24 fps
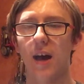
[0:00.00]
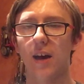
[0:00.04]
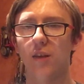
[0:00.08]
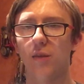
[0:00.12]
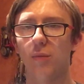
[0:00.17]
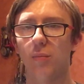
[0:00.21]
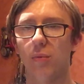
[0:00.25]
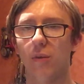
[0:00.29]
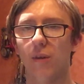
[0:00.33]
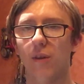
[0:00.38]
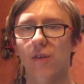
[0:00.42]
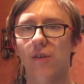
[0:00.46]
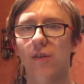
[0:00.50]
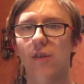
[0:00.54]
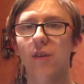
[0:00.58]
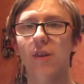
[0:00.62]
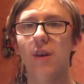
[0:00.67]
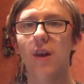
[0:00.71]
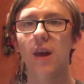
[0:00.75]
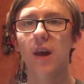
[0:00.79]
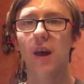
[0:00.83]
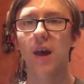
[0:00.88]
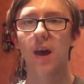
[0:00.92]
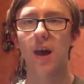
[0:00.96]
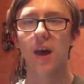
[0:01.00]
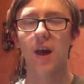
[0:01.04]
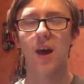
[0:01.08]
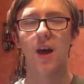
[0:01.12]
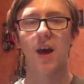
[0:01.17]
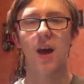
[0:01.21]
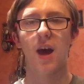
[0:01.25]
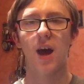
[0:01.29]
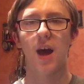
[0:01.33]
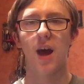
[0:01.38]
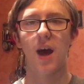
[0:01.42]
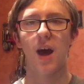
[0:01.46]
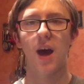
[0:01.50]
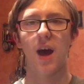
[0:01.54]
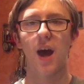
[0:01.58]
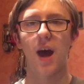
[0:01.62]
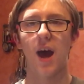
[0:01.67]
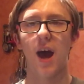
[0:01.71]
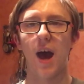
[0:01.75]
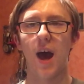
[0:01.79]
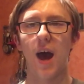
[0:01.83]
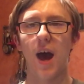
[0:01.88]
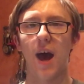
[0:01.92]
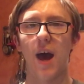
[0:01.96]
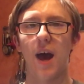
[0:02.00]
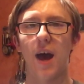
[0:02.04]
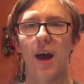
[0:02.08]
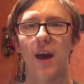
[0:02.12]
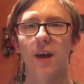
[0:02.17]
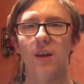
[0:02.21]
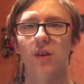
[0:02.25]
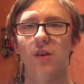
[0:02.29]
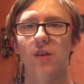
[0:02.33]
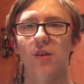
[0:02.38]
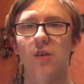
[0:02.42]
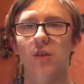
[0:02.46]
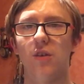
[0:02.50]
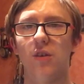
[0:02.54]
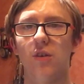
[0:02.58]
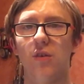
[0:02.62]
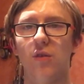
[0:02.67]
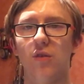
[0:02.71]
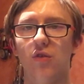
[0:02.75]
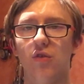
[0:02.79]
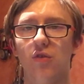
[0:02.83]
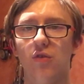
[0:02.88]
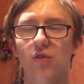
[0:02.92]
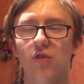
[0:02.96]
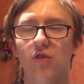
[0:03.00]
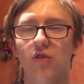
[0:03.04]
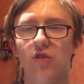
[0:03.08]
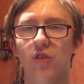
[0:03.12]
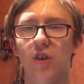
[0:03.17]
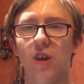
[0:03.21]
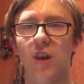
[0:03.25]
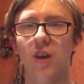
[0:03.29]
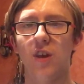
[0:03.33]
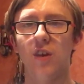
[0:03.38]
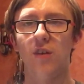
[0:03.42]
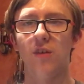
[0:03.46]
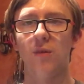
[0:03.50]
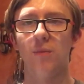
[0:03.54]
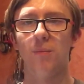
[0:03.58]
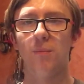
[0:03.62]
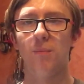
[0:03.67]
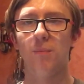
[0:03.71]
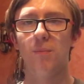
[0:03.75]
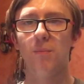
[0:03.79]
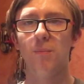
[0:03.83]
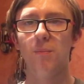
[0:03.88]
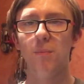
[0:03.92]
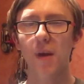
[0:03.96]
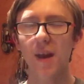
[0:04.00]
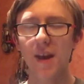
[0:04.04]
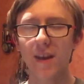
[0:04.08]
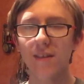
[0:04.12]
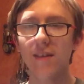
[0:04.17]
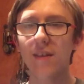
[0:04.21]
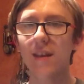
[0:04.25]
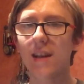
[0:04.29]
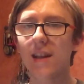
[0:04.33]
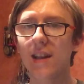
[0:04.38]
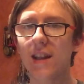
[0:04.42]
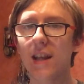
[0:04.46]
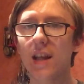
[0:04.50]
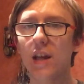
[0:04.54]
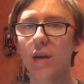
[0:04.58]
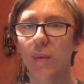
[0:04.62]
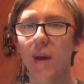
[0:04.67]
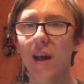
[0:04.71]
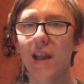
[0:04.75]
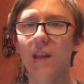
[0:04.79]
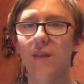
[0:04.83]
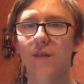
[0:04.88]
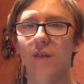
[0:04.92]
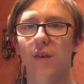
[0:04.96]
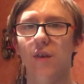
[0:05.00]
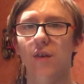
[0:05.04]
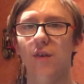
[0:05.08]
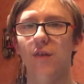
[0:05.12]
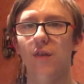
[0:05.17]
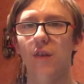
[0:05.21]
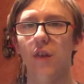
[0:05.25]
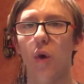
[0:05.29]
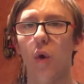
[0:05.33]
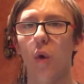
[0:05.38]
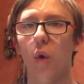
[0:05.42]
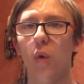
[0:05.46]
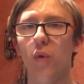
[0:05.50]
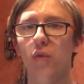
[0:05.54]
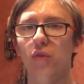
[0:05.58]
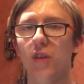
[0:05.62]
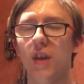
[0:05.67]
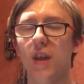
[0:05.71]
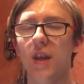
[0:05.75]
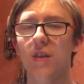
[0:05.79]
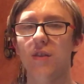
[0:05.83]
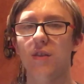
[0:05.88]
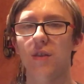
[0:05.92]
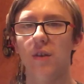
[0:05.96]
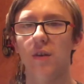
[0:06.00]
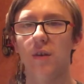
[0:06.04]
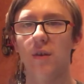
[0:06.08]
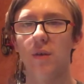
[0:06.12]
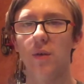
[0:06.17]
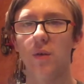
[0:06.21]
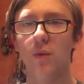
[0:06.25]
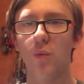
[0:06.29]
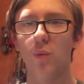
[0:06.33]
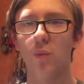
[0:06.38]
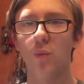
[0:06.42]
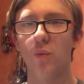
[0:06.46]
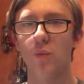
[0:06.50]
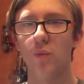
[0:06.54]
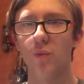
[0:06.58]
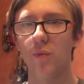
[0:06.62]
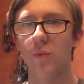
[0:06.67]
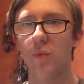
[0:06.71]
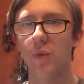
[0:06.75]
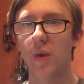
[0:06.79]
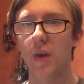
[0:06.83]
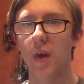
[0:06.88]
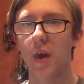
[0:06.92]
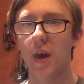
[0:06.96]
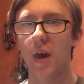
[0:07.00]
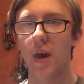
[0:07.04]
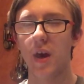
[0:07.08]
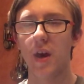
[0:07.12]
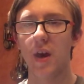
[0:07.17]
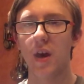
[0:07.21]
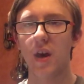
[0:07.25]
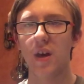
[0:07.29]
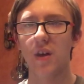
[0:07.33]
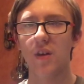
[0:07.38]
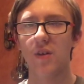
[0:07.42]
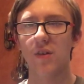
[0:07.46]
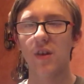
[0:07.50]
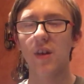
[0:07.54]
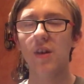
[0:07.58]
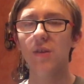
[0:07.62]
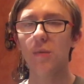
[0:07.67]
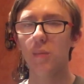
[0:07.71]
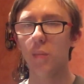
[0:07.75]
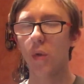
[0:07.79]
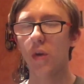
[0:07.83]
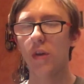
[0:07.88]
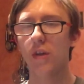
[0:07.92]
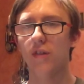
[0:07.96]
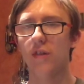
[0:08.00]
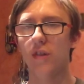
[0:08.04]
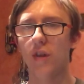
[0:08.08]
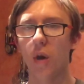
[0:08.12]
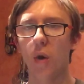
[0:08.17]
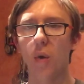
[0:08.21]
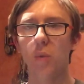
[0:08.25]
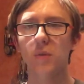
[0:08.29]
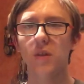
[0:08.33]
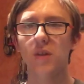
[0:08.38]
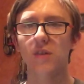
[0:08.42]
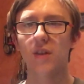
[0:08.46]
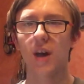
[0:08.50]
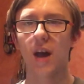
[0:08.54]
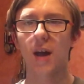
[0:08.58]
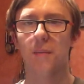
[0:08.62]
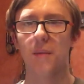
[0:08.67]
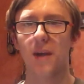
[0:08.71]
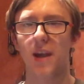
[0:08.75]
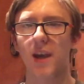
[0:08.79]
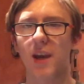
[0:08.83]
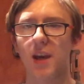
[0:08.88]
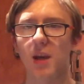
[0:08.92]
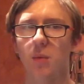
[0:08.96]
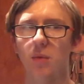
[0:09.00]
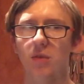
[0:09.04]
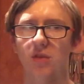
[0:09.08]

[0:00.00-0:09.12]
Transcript: prison, and she's basically irrelevant for the whole season. Season 1 is the only time Annie was